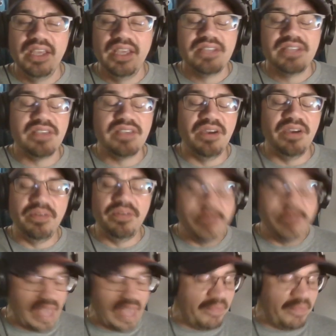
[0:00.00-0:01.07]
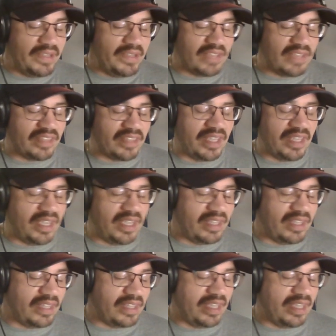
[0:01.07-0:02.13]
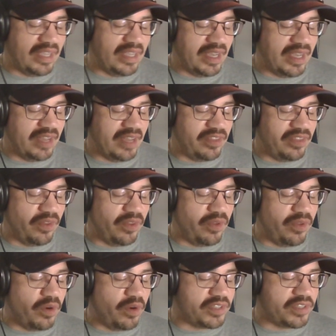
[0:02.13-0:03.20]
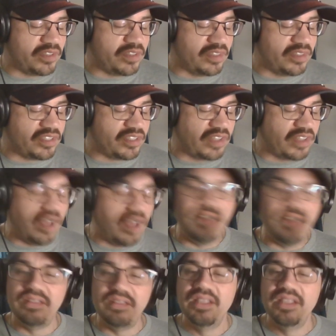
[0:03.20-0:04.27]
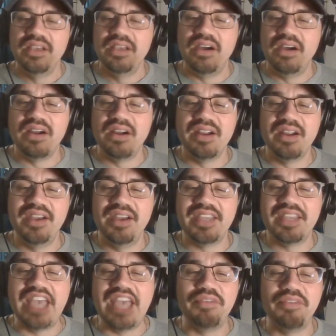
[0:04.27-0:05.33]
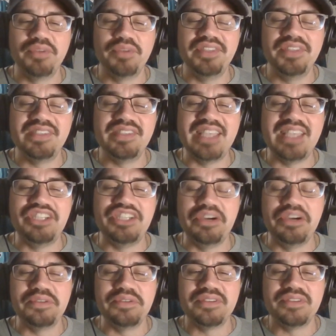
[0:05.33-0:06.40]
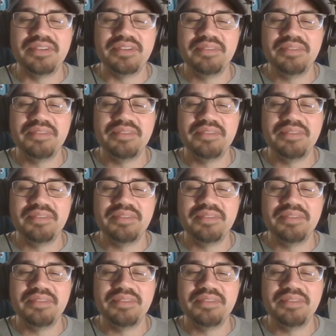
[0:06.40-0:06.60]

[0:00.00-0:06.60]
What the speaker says: So that means that the only horses in the stall are Calvin Ridley, Zay Jones,